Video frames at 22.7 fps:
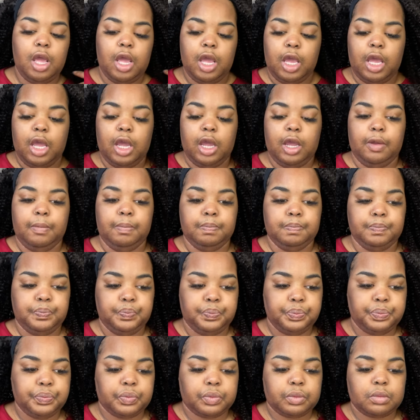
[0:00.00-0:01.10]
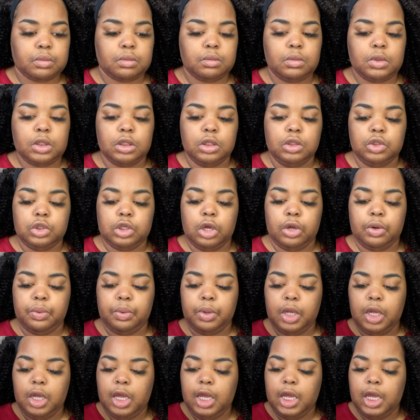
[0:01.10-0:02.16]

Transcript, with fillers: And so